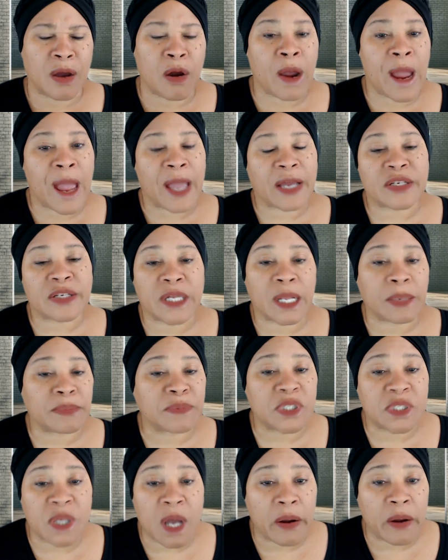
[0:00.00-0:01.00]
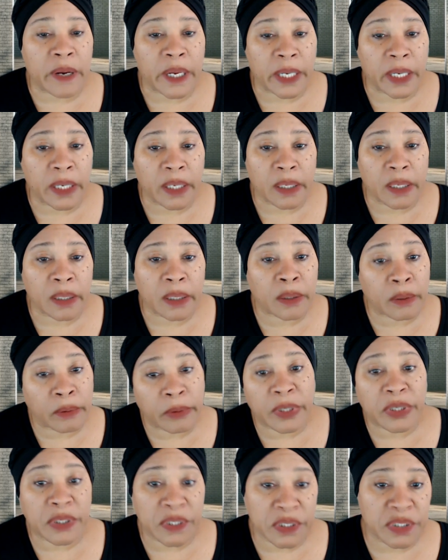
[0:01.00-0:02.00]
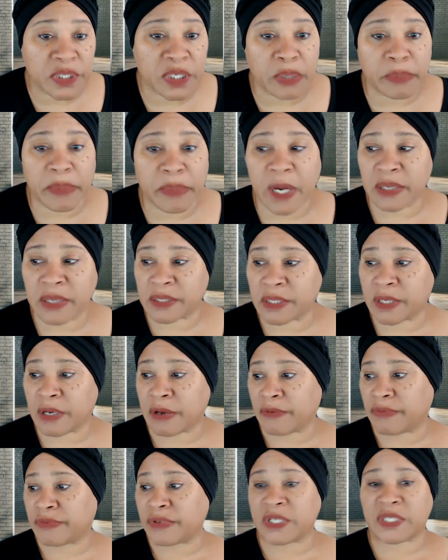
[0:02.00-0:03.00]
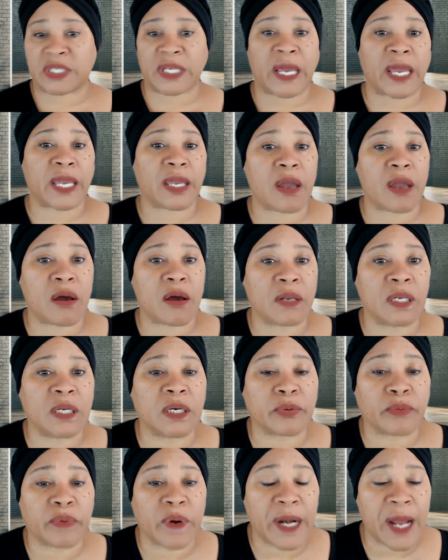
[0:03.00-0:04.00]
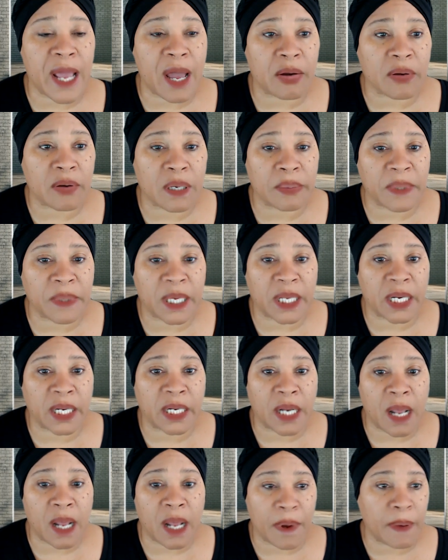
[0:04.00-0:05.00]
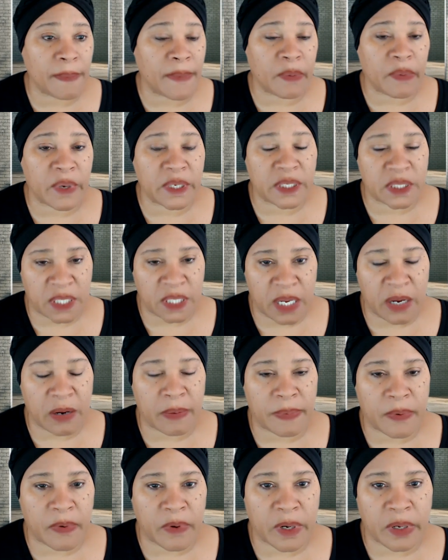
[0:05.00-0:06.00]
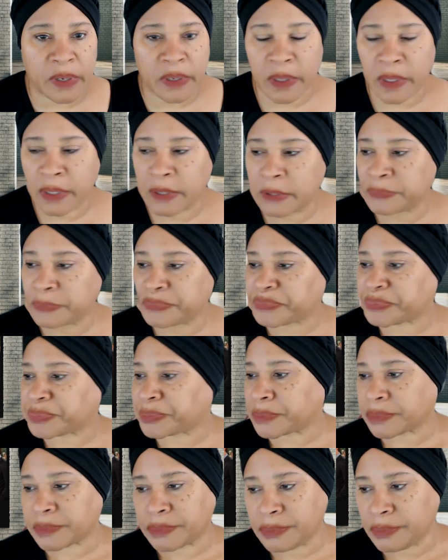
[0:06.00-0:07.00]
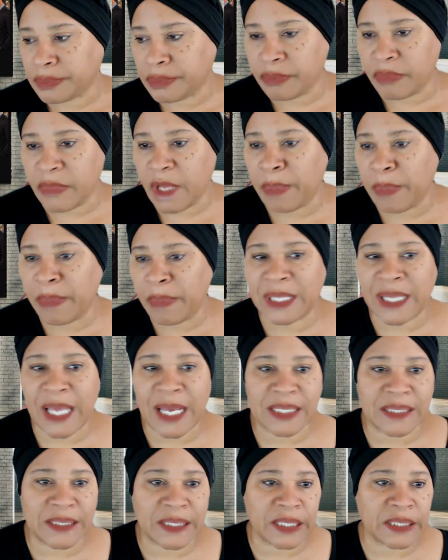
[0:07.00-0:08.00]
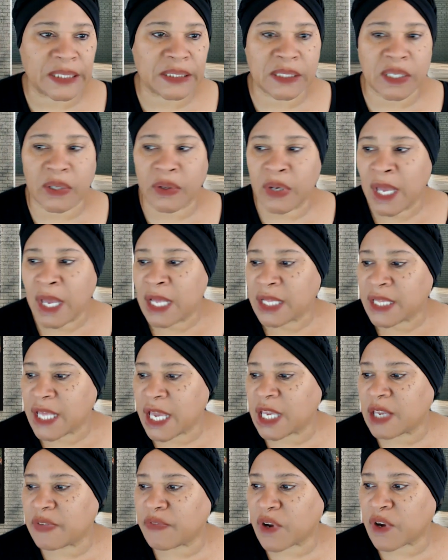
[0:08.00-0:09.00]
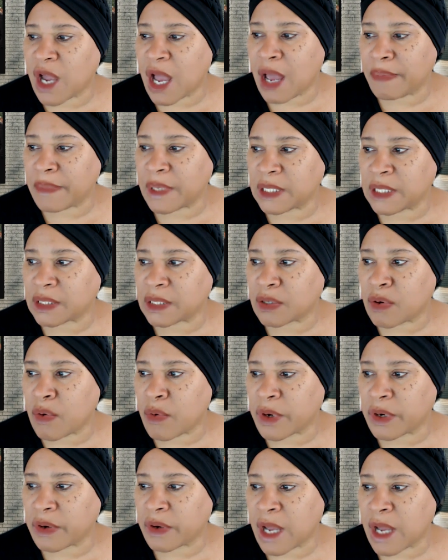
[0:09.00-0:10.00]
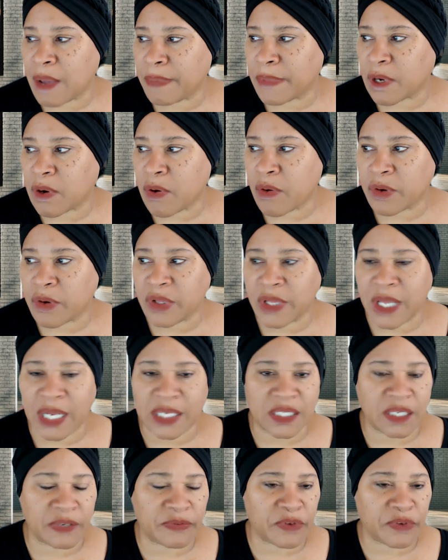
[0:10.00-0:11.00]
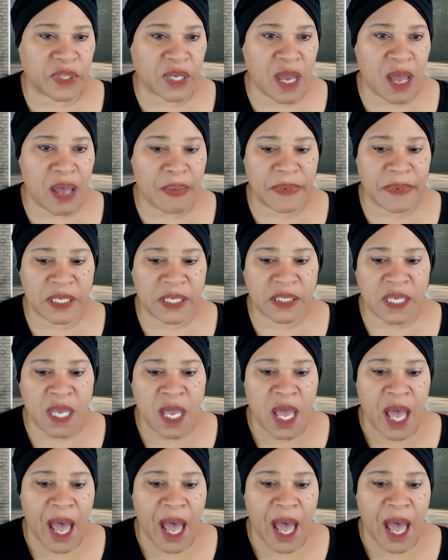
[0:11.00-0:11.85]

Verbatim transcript: Or actually, I'm sorry, Lauren could have took it by herself. Just say, hey y'all, look, run out, come get it. I'm on my way to the airport. But that's it. So thank you for comment corner, comment corner. That's it for the comments.